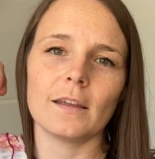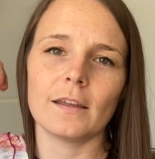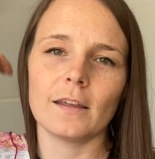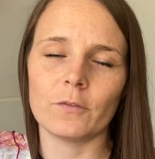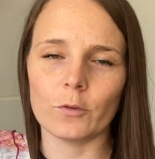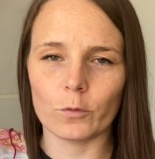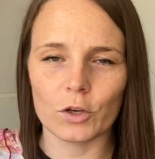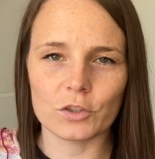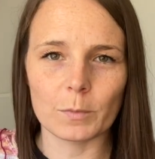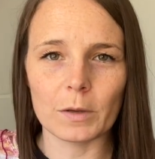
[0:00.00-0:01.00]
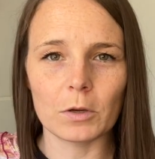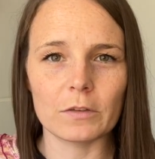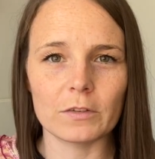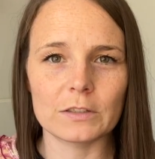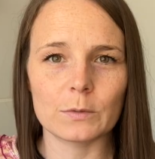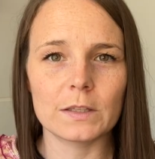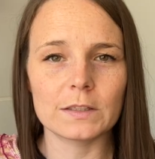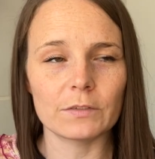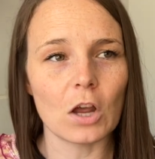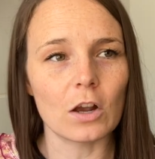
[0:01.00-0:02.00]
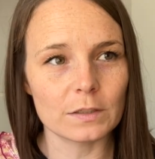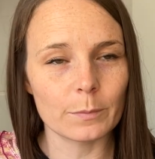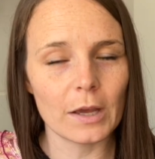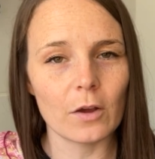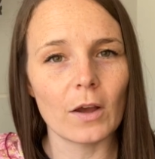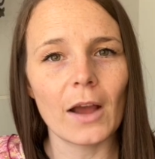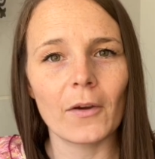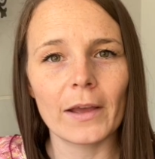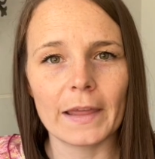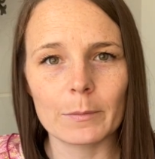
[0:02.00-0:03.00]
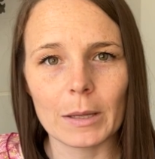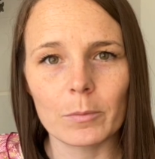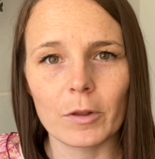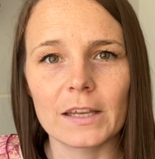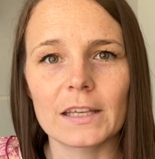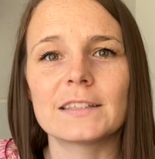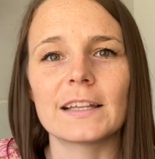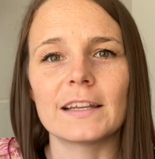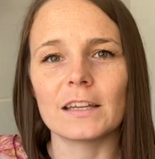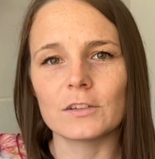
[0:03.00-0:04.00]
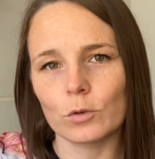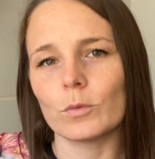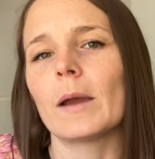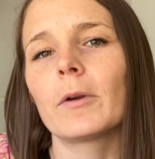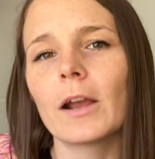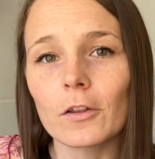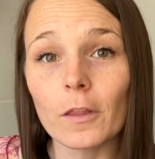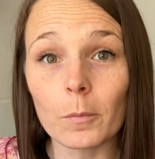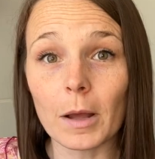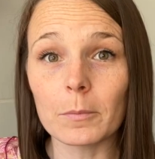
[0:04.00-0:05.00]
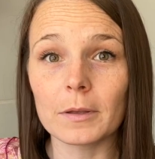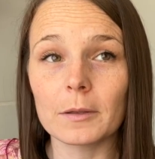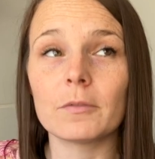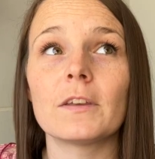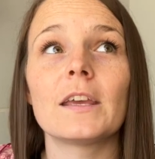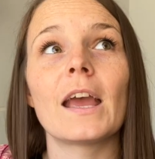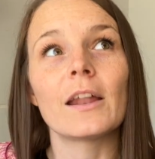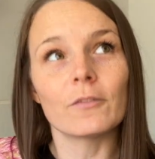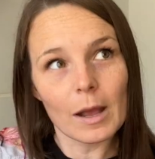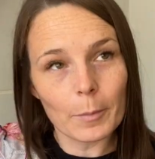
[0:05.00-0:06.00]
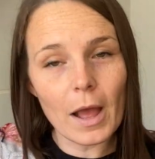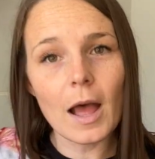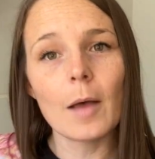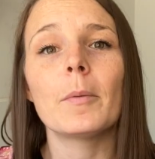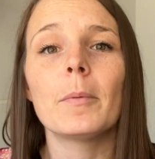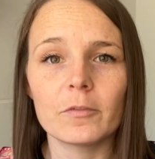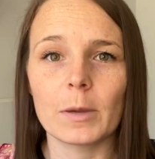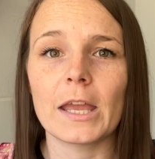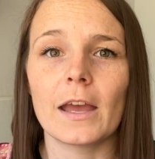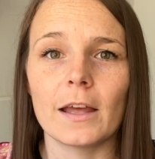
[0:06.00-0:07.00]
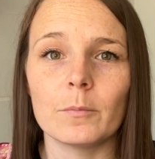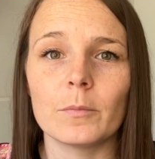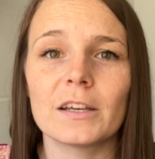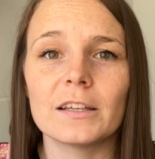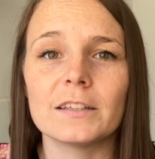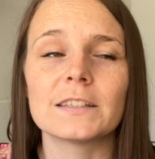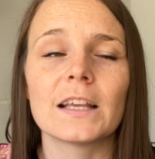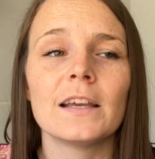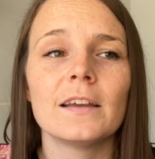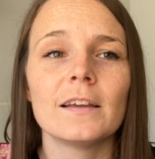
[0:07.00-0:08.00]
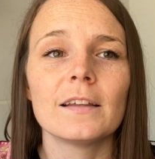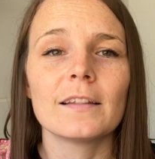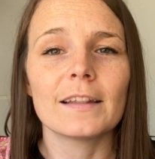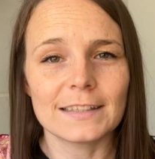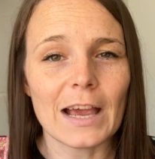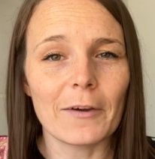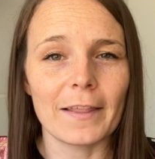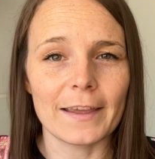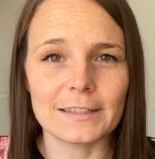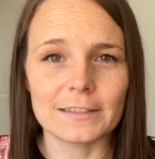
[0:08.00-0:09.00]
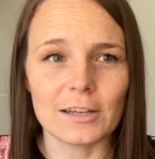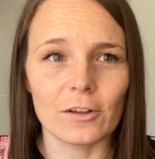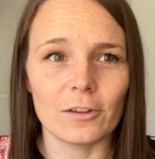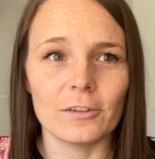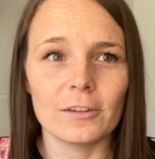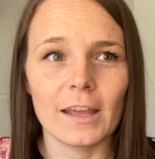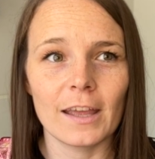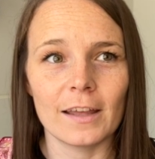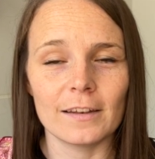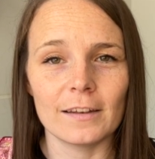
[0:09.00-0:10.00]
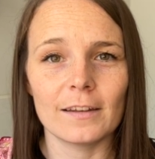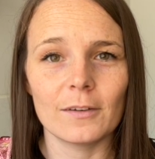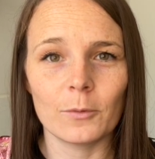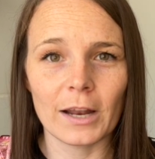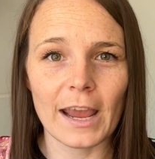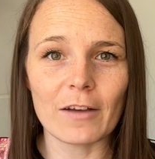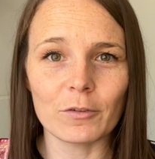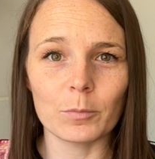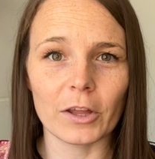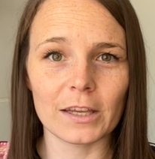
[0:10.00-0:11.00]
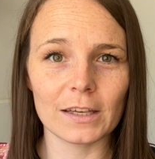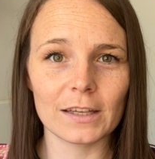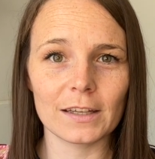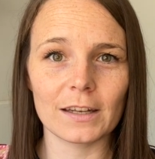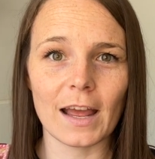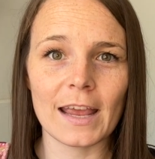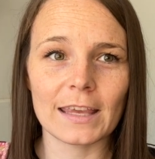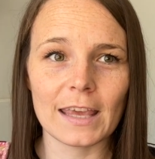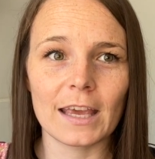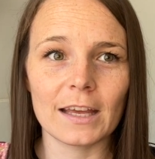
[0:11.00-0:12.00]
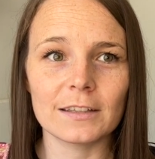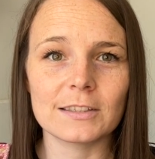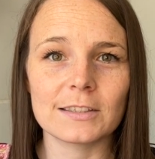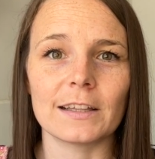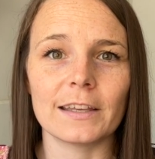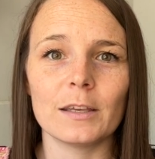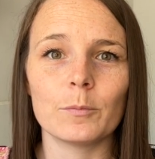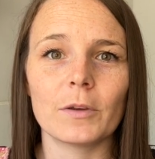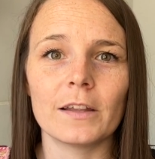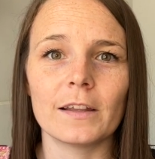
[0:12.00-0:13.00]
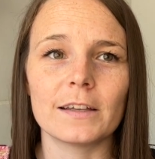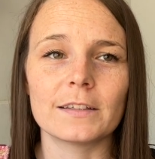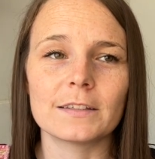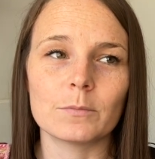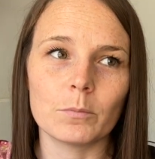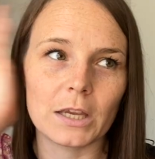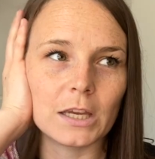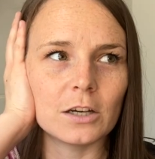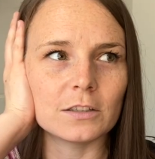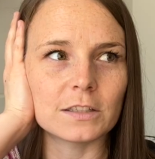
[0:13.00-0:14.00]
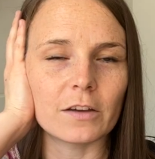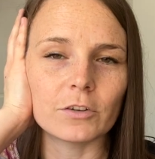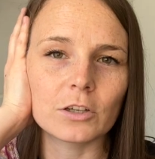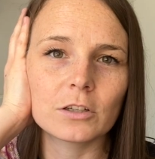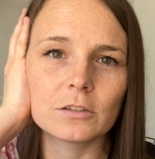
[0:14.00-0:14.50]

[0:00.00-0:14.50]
if you've watched my previous ones, I've talked about how I like my blankets. They need to wrap around the bottom of my feet and wrap up above my head, because that's how I like to snuggle. And when I have a blanket, I can't sleep unless my ear is covered.